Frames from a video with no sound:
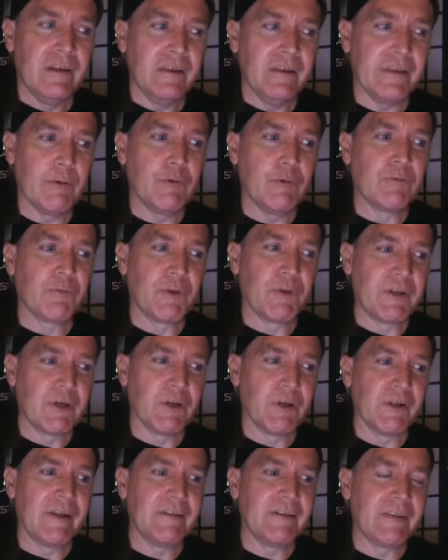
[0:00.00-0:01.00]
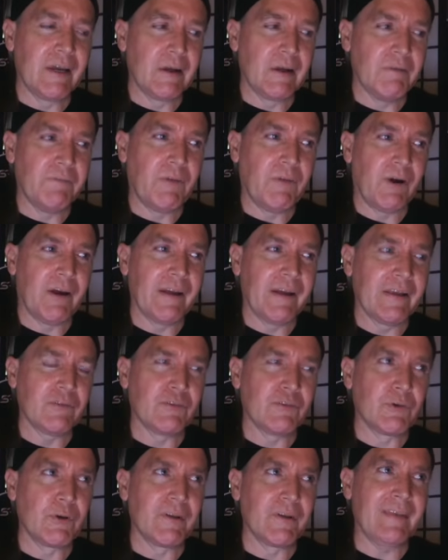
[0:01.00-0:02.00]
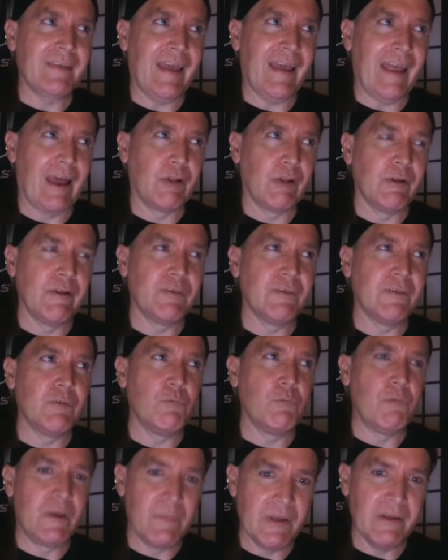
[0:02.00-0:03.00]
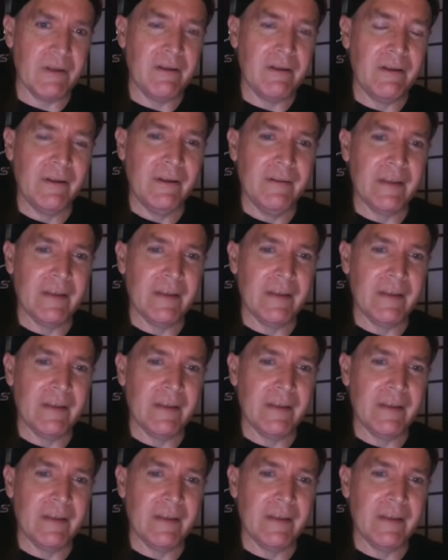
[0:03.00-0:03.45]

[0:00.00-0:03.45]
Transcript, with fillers: he was very good at identifying certain talents in women